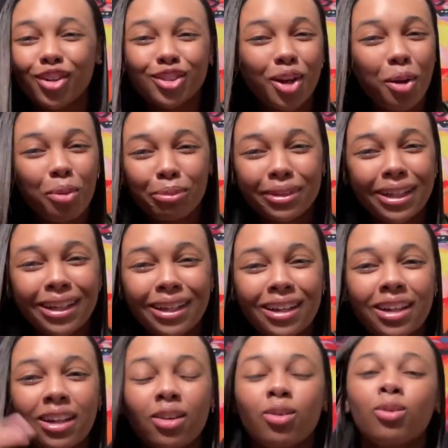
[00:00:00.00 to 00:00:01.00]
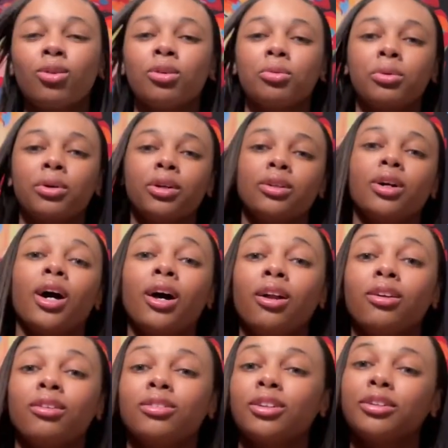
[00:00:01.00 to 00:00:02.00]
something, or what? I
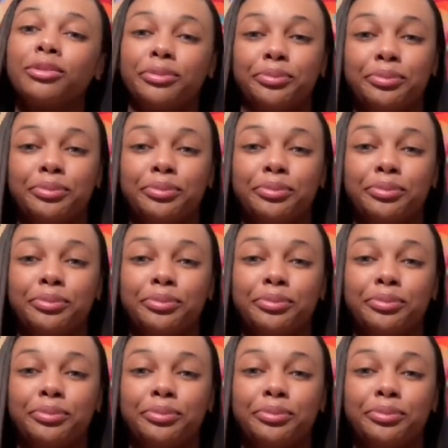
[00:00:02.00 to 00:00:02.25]
don't know.